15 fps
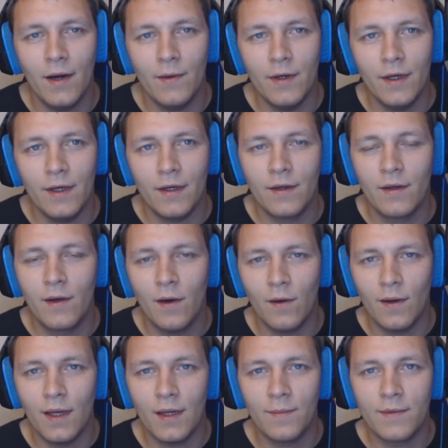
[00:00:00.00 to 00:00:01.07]
our
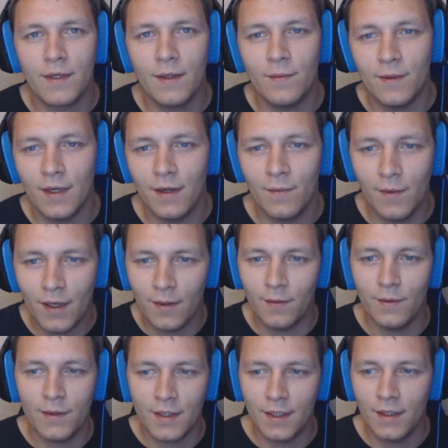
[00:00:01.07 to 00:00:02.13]
collabs that we did while I
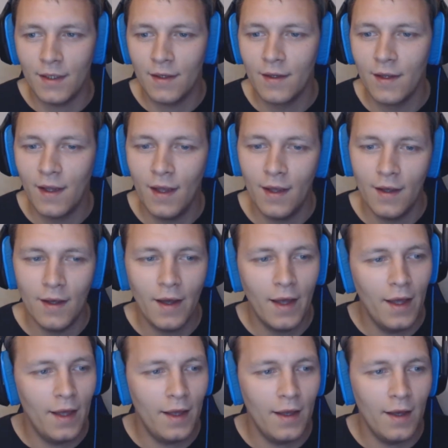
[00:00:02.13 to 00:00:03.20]
was here.
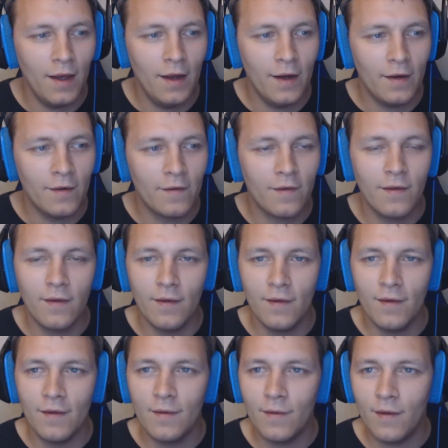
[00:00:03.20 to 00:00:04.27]
And
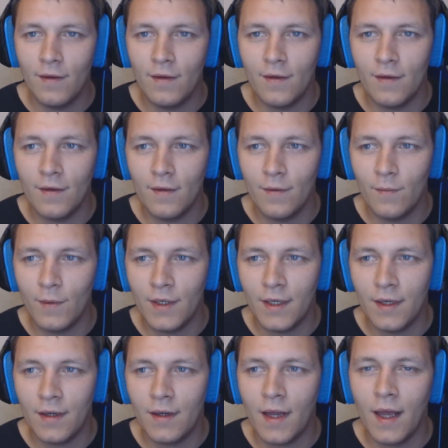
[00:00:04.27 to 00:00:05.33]
we
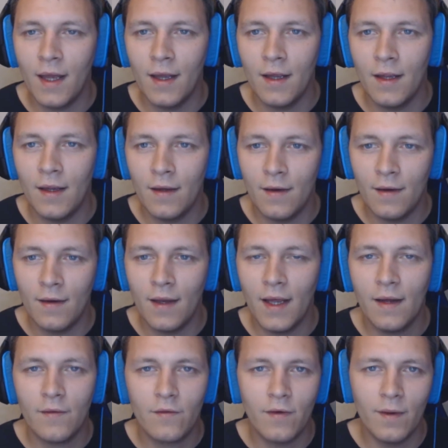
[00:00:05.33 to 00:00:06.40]
did a
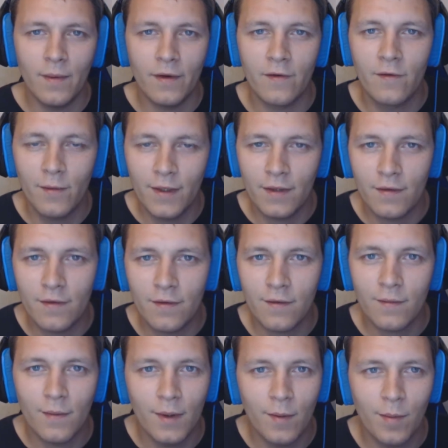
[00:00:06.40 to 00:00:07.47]
live stream on
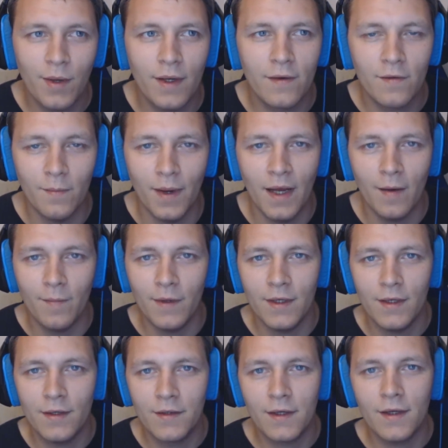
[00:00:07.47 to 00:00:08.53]
Twitch where we played some
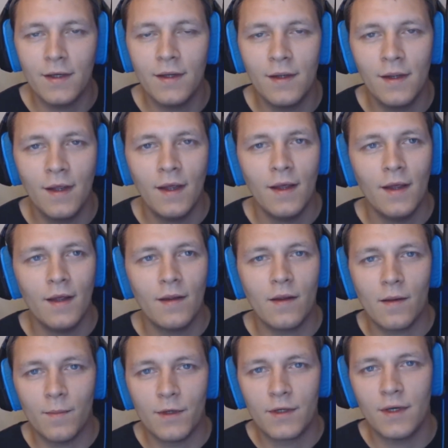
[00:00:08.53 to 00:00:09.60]
Amnesia,
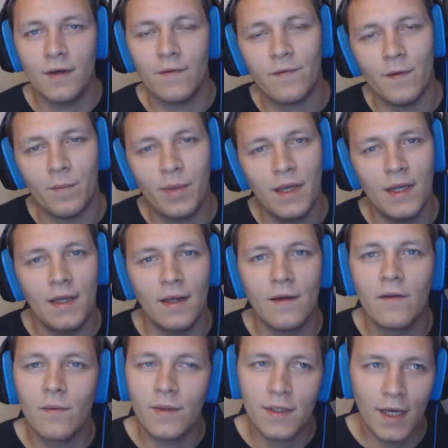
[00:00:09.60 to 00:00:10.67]
a machine for
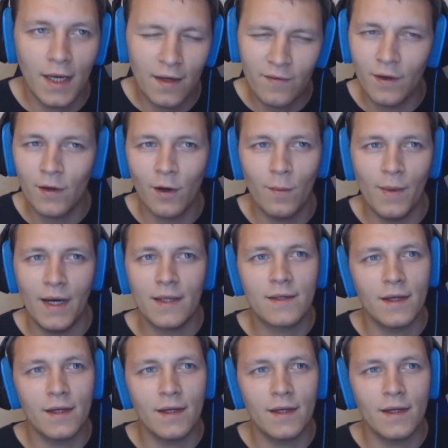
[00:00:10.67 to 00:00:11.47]
pigs, which I have not got